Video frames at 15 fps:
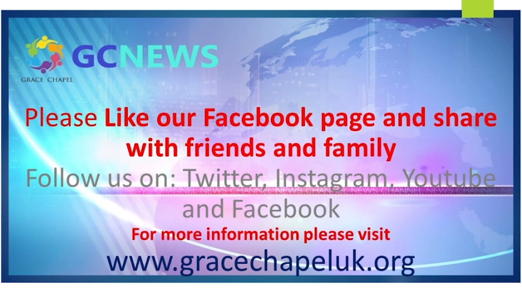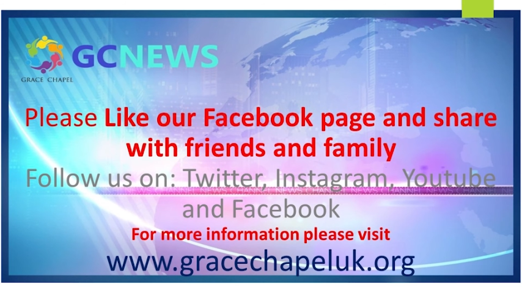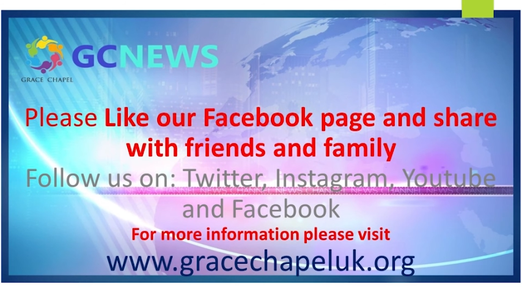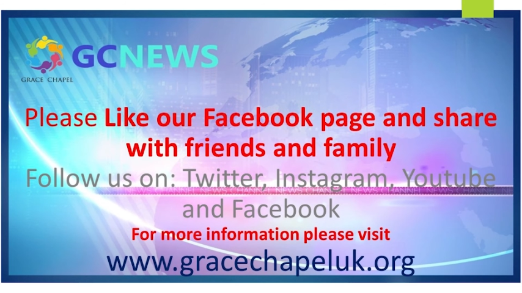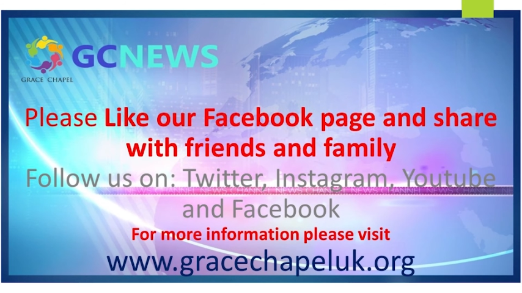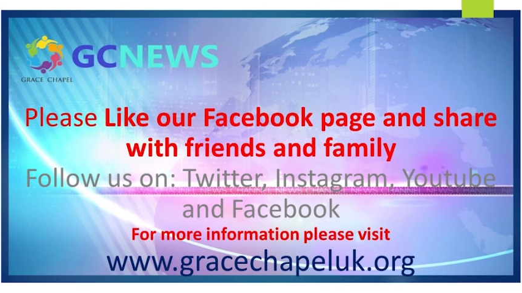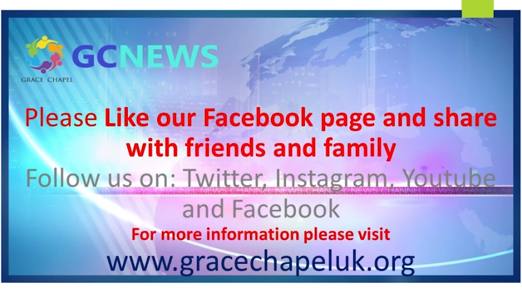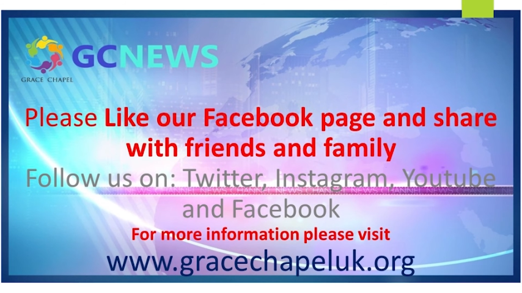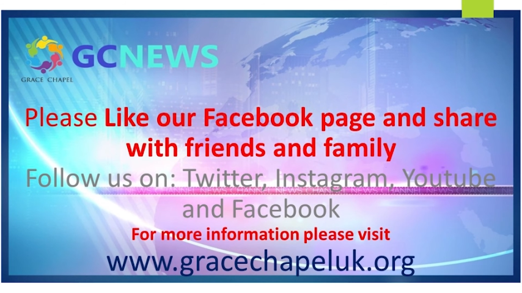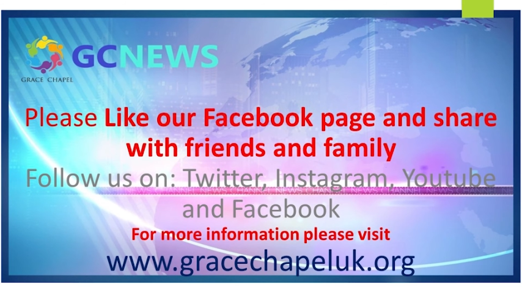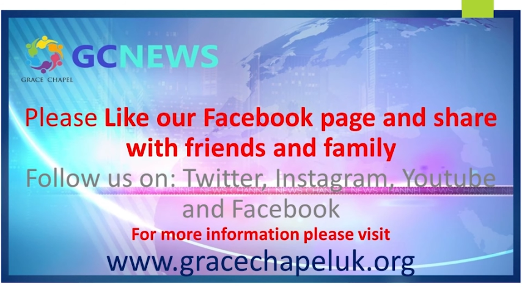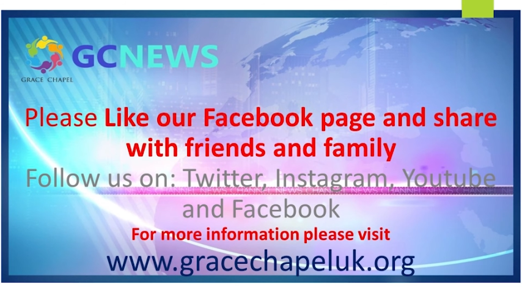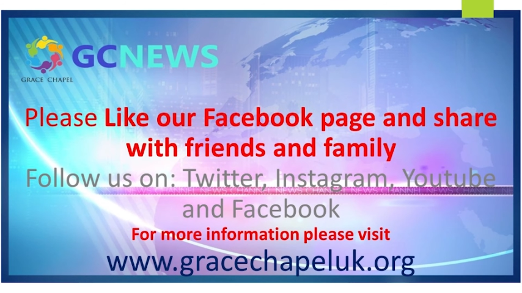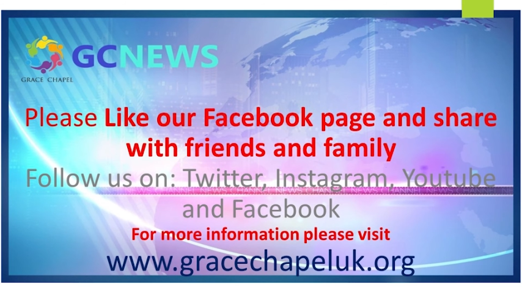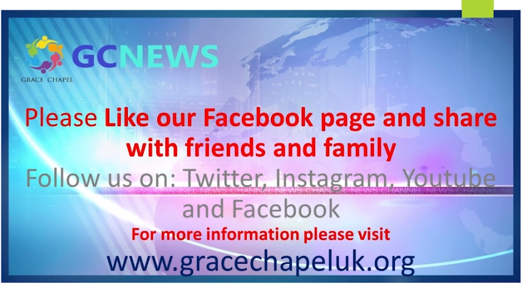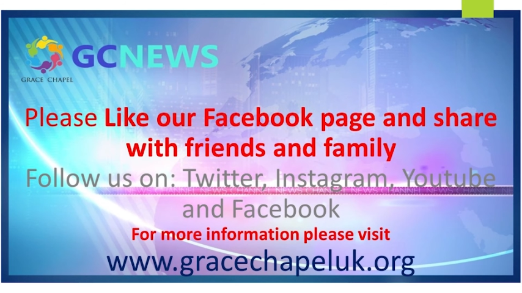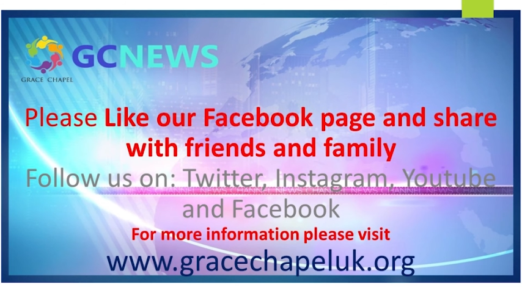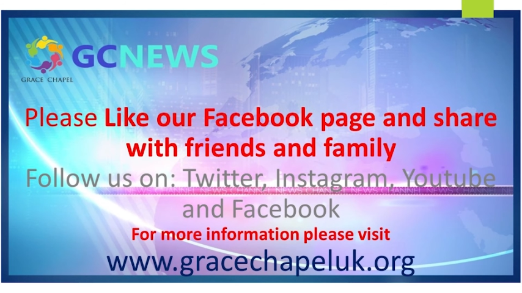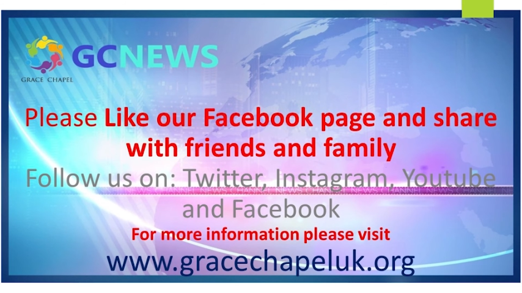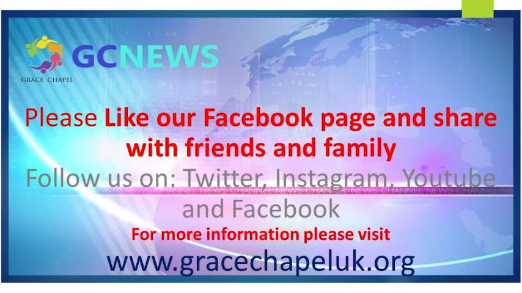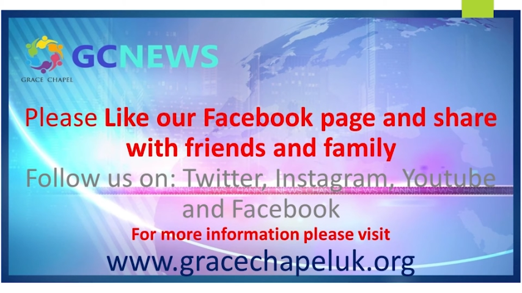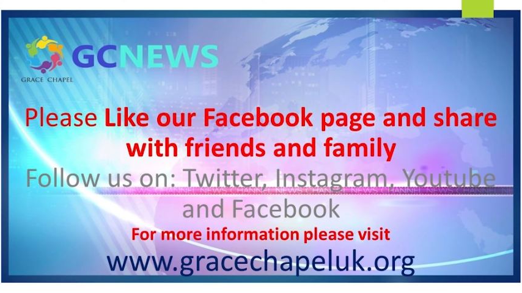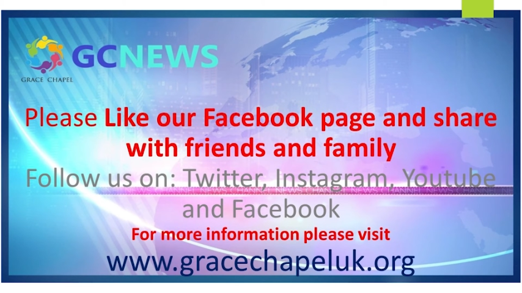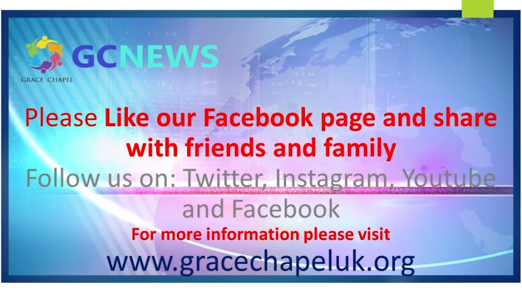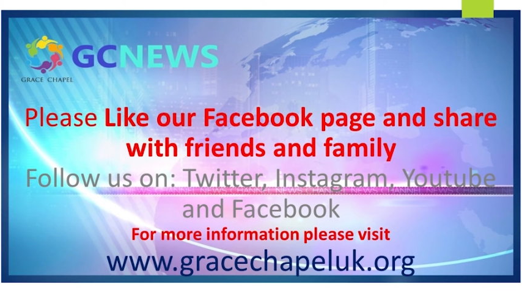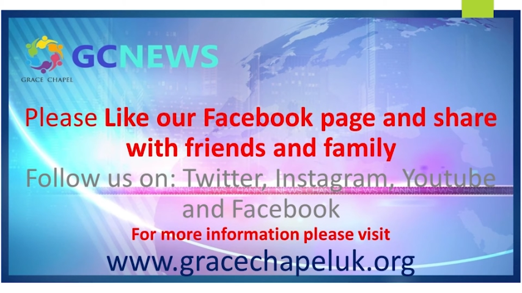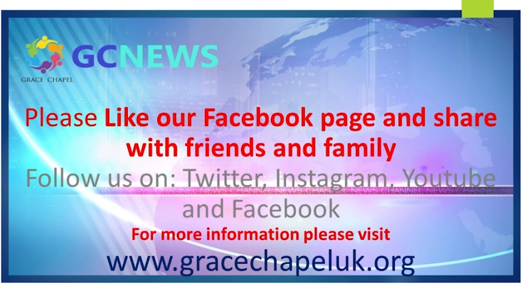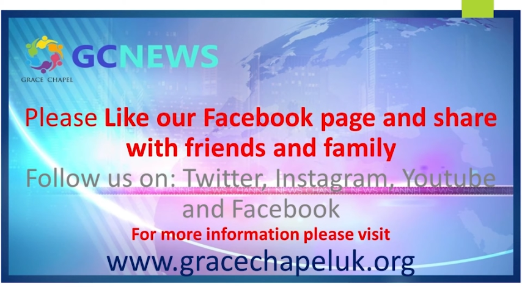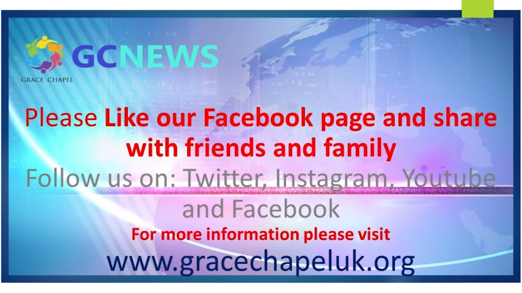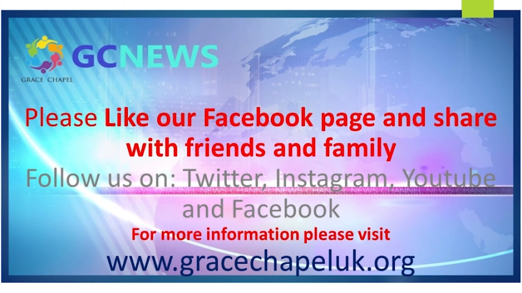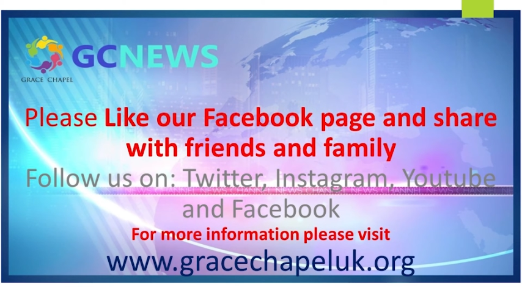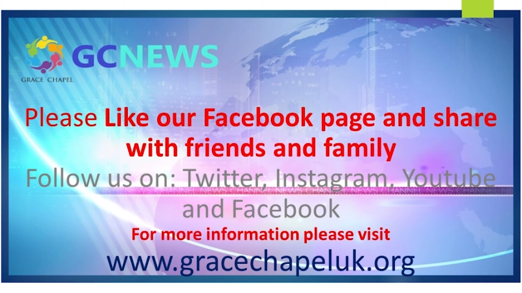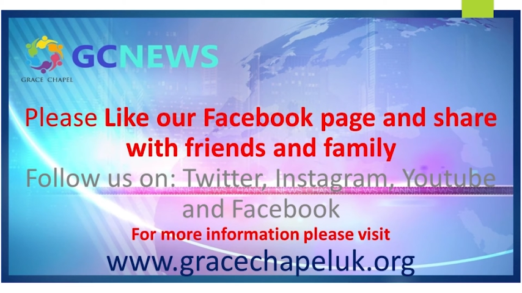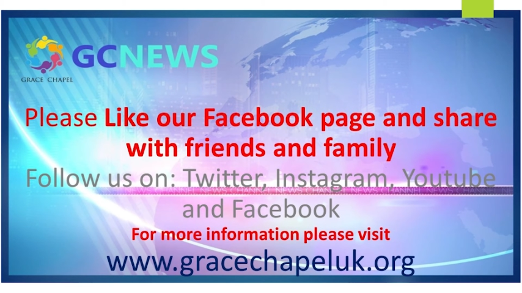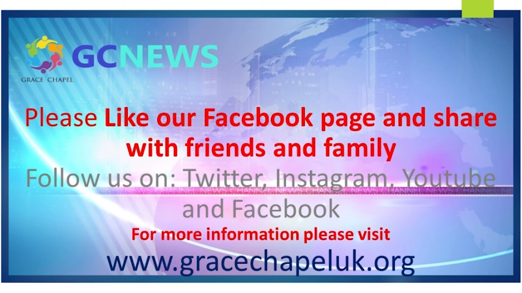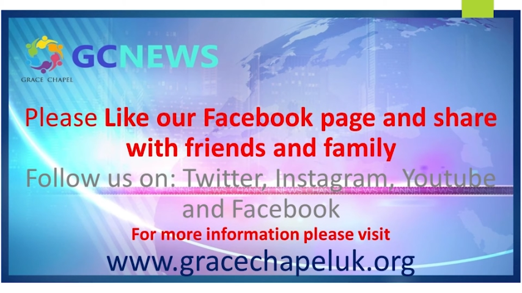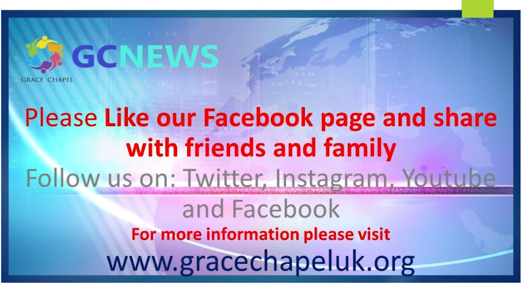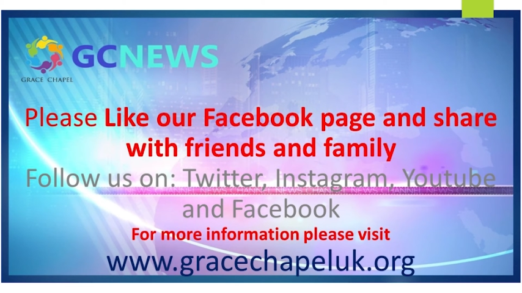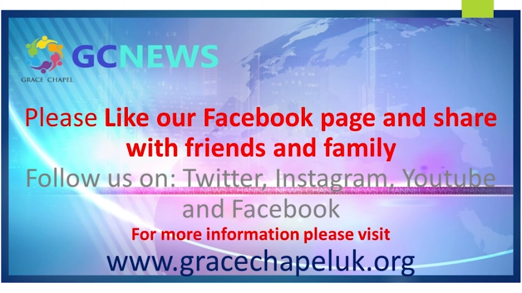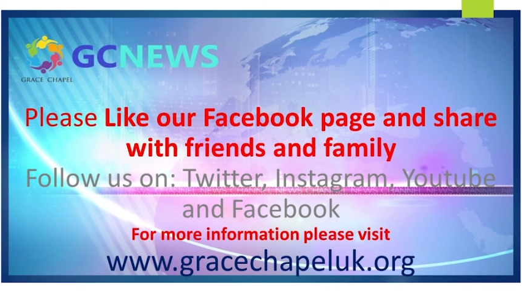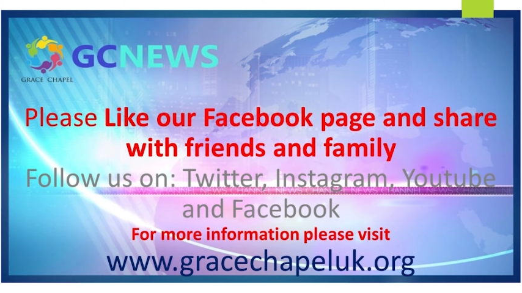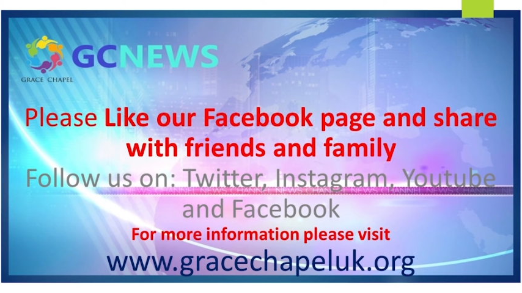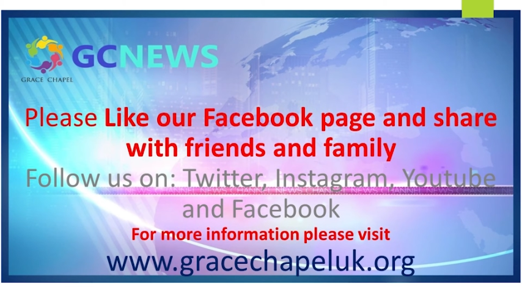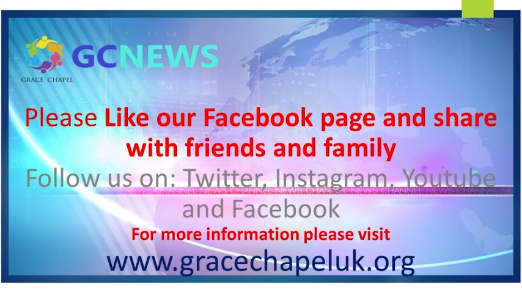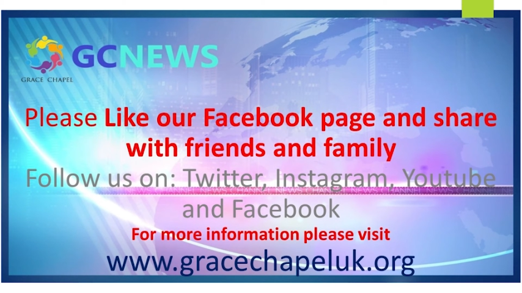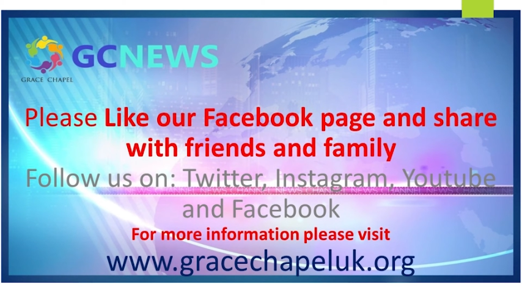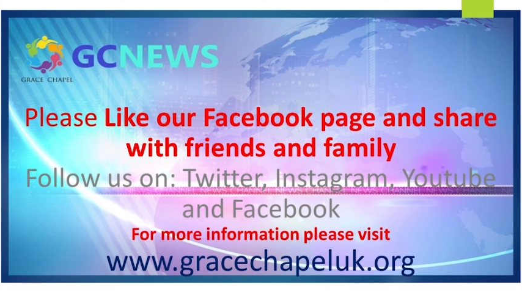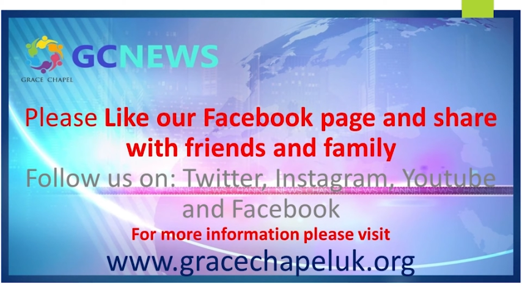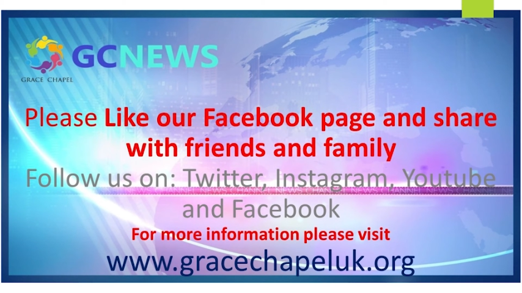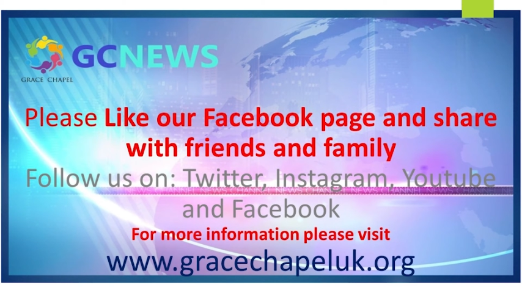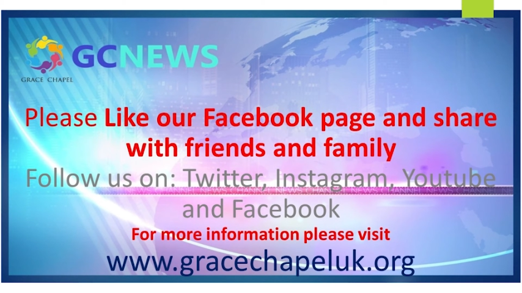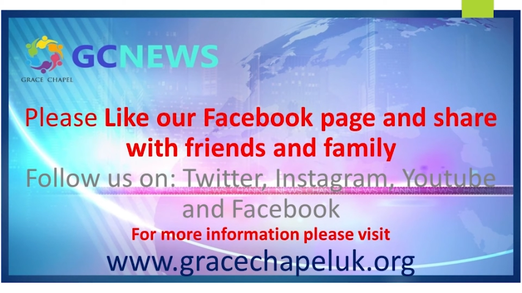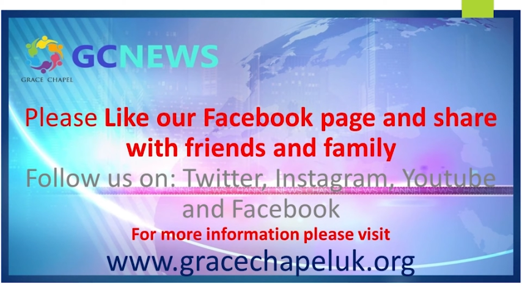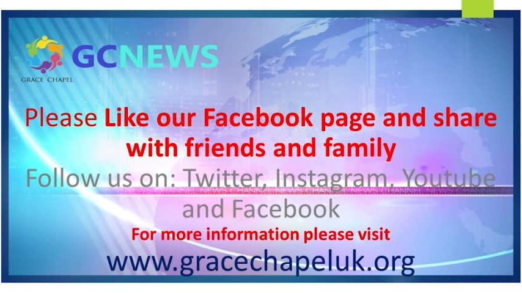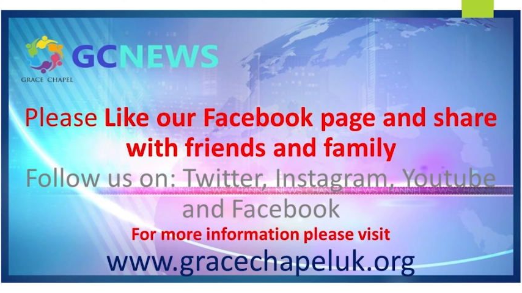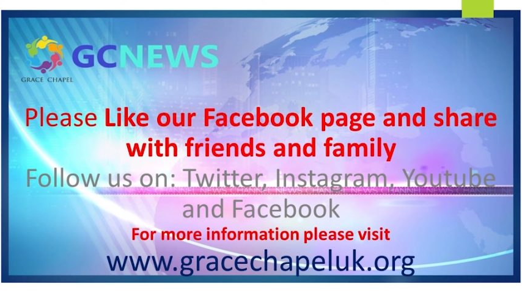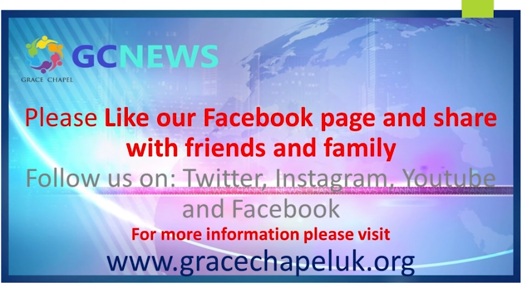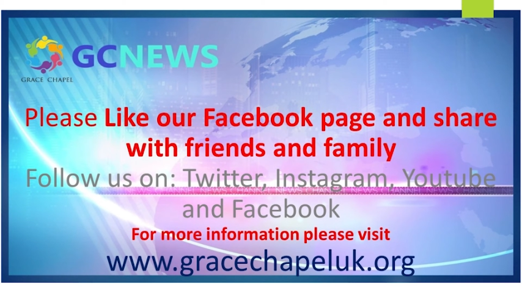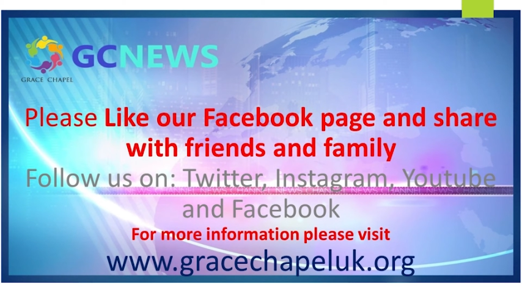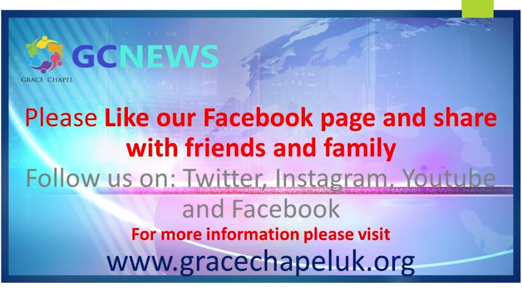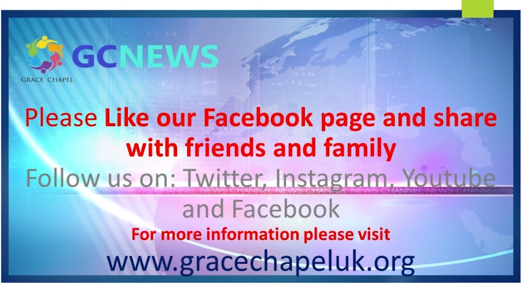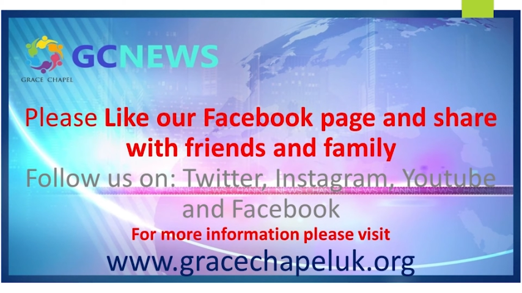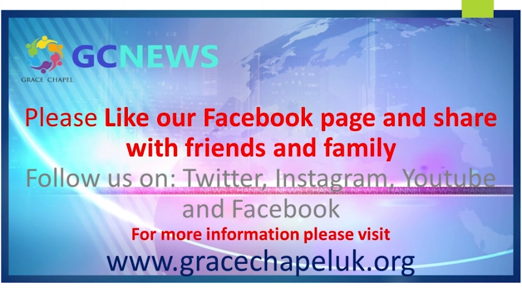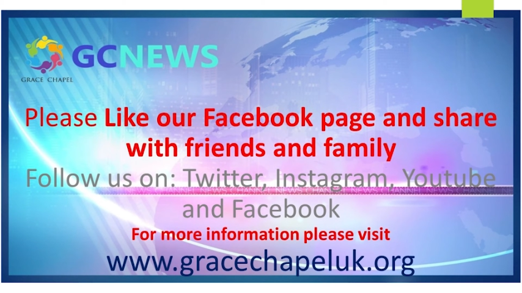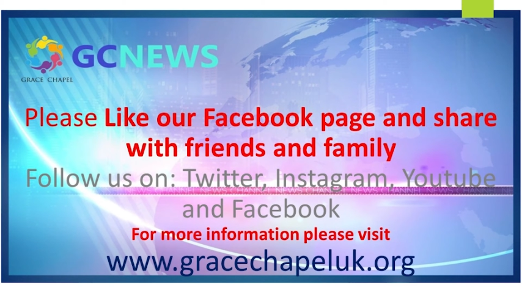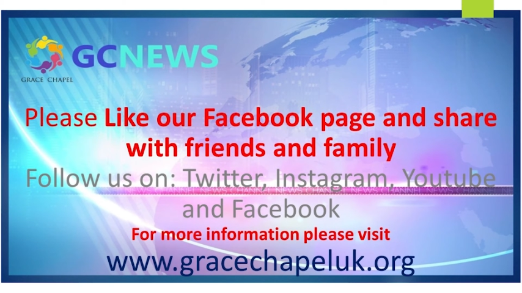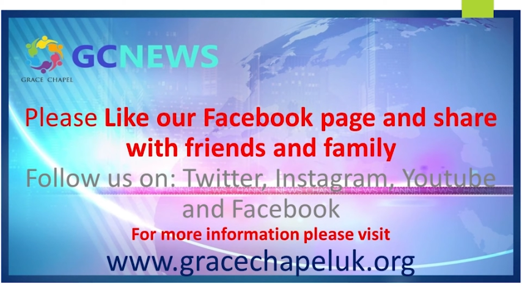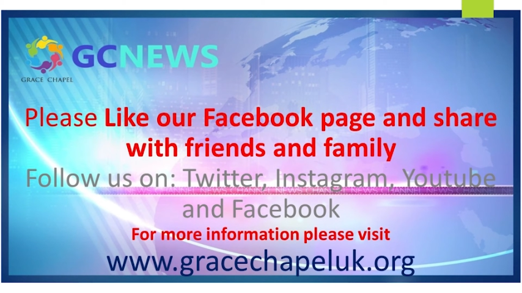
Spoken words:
Nobody's mouth can be seen.